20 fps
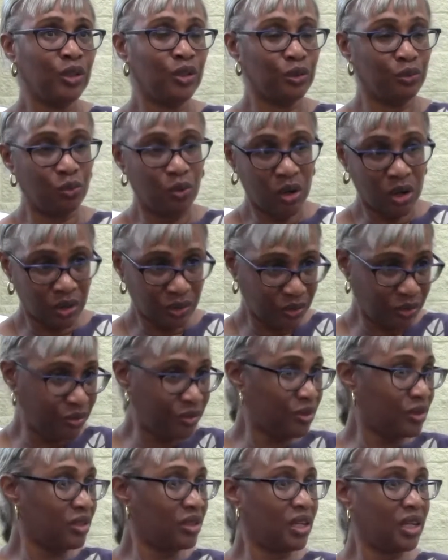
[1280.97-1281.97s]
walk
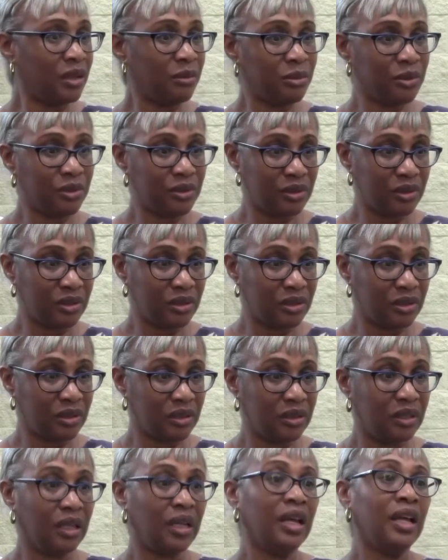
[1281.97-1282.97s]
through the
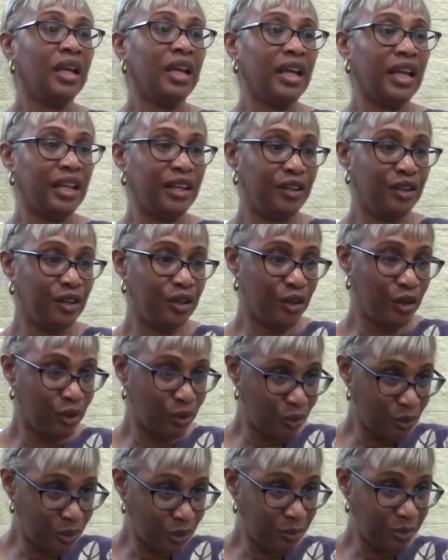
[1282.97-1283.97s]
neighborhood and
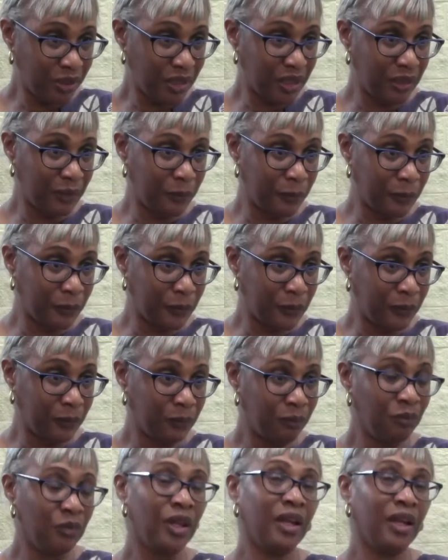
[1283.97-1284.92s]
know the people